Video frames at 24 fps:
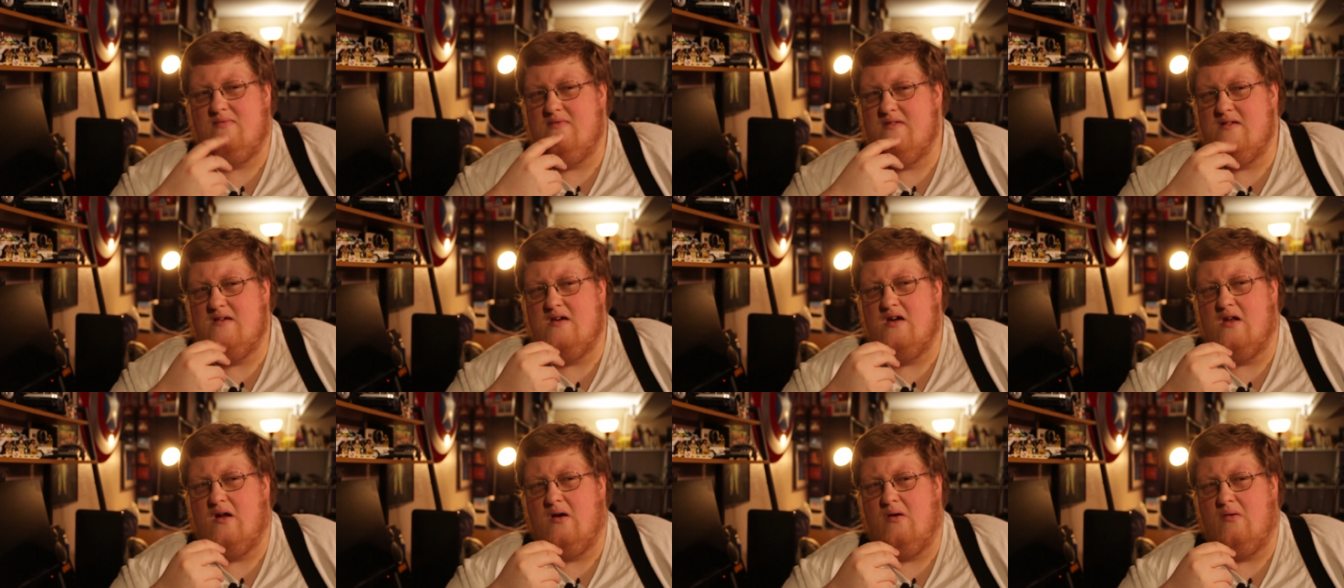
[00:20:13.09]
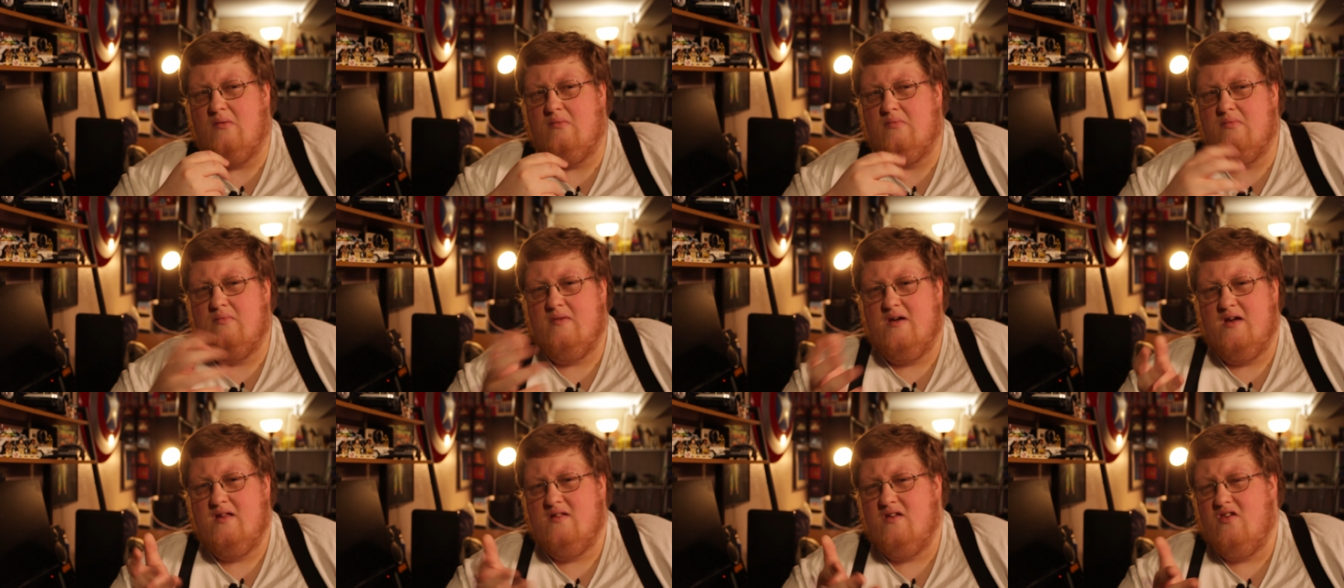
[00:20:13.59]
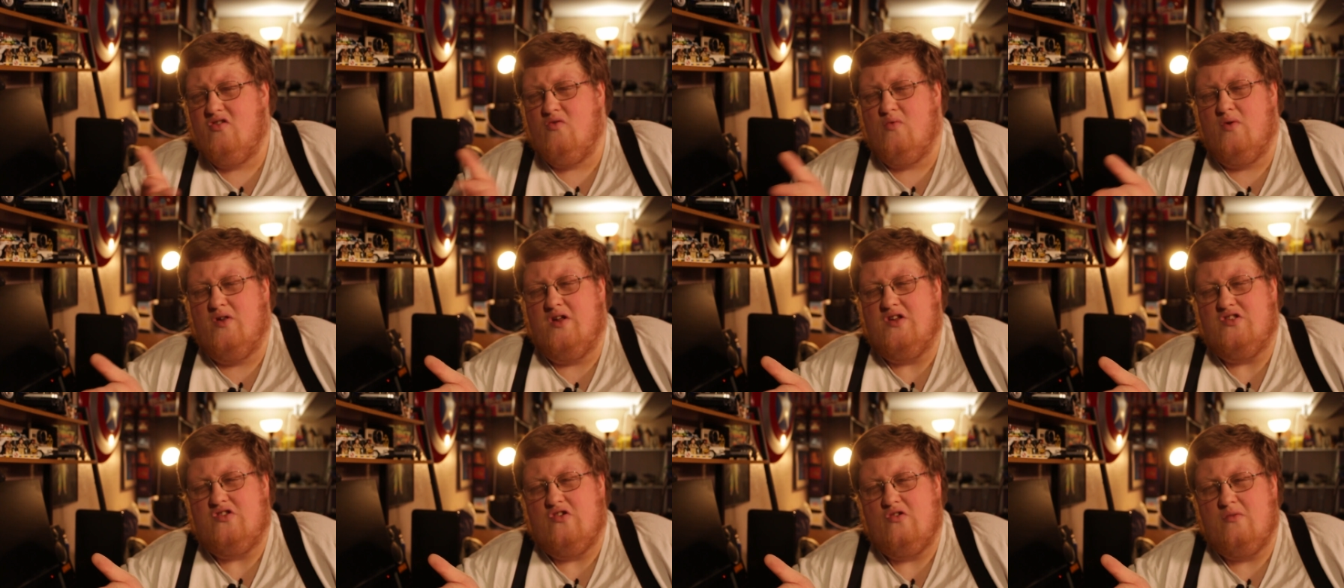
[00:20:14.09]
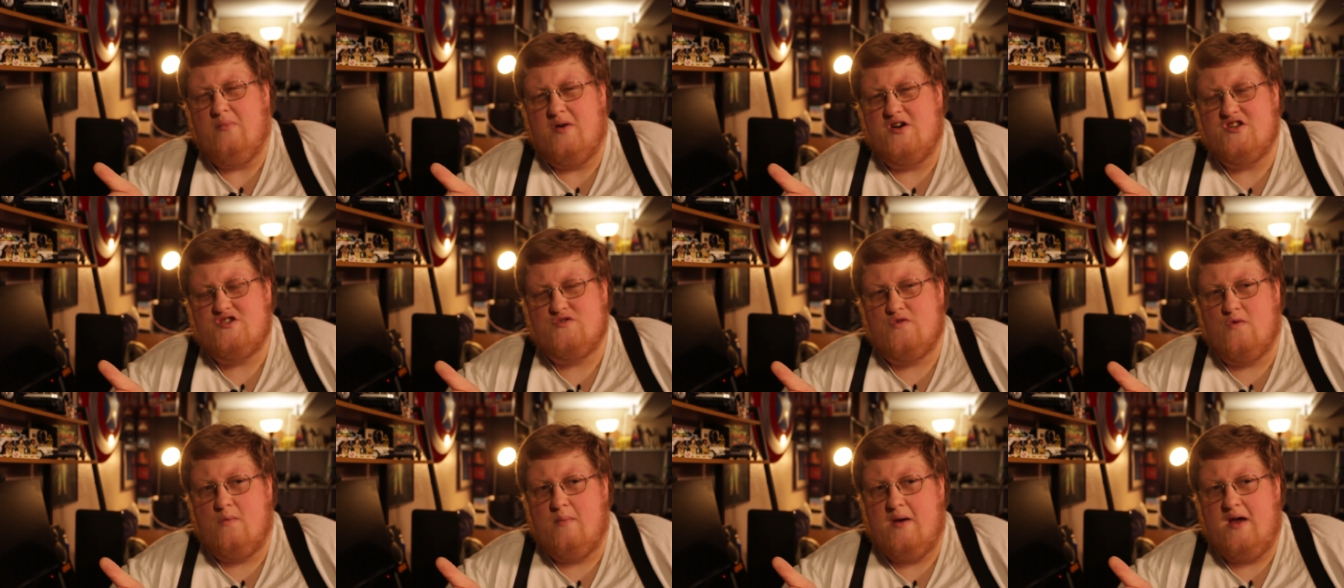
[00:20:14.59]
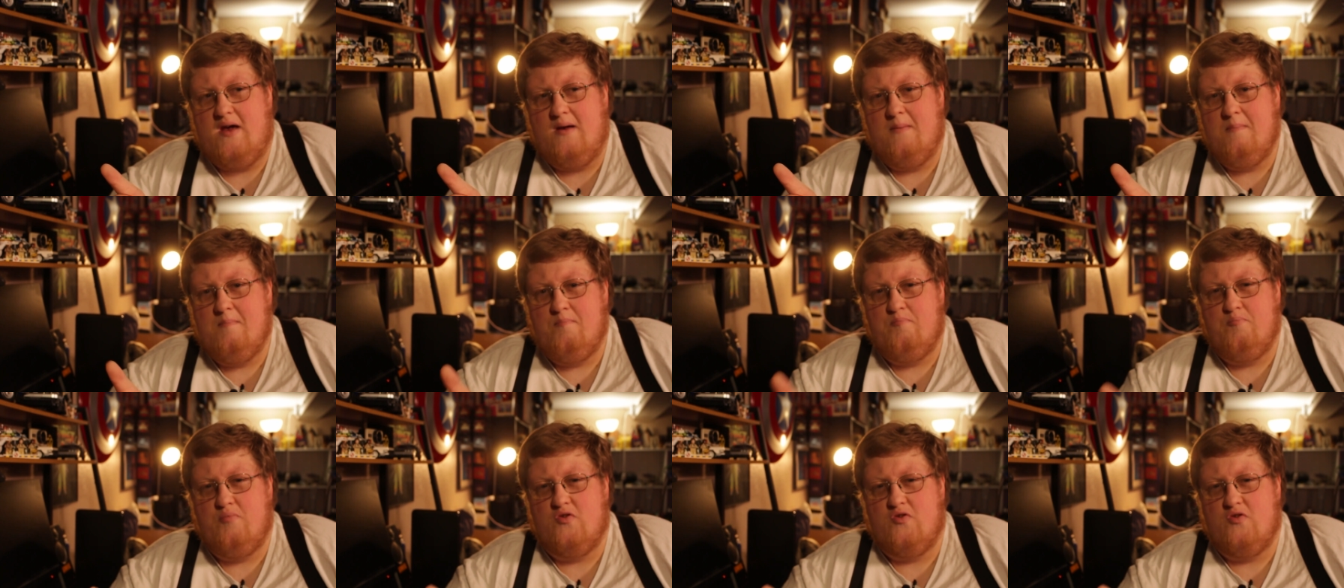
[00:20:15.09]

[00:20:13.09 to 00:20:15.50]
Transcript: it doesn't really do much for me,